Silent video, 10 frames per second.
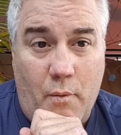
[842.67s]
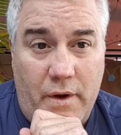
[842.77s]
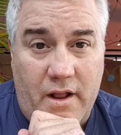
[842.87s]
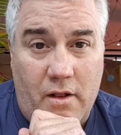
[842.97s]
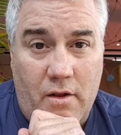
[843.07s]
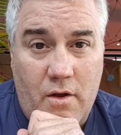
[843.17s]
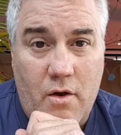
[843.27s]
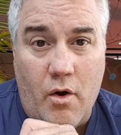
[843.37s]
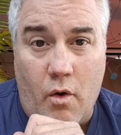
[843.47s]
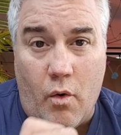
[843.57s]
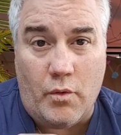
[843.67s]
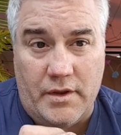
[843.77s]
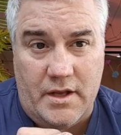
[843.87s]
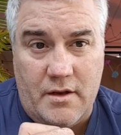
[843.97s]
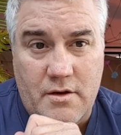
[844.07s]
I will
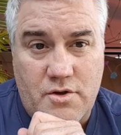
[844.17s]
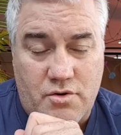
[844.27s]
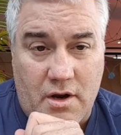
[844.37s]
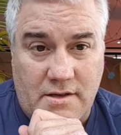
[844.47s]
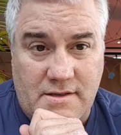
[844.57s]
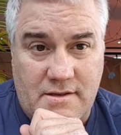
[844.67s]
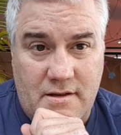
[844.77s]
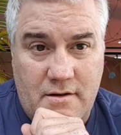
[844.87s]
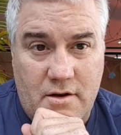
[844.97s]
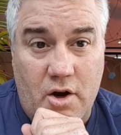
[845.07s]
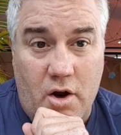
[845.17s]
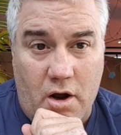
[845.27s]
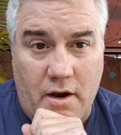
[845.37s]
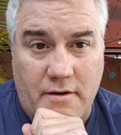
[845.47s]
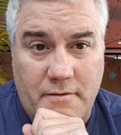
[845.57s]
only trust
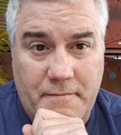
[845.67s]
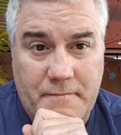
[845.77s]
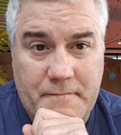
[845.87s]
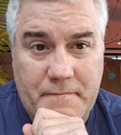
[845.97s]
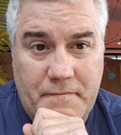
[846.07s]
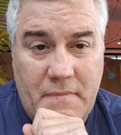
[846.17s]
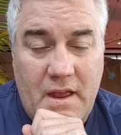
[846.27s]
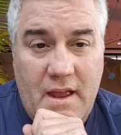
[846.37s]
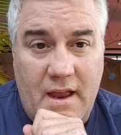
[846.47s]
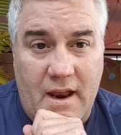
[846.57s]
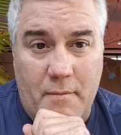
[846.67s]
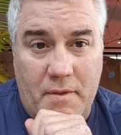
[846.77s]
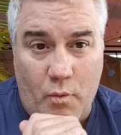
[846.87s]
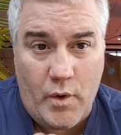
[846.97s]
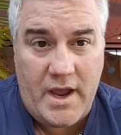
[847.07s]
God and
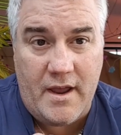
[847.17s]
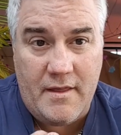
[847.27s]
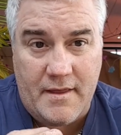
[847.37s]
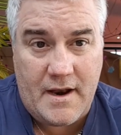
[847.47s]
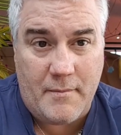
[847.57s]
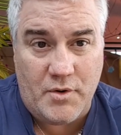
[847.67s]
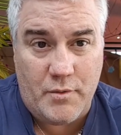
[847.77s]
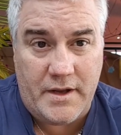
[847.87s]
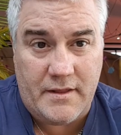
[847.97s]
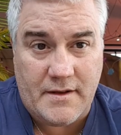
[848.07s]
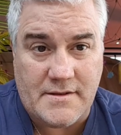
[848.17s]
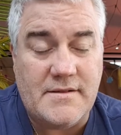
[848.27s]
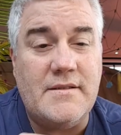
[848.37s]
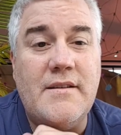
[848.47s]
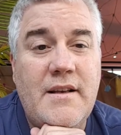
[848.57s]
the way that I'm doing
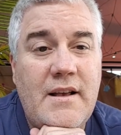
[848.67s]
this.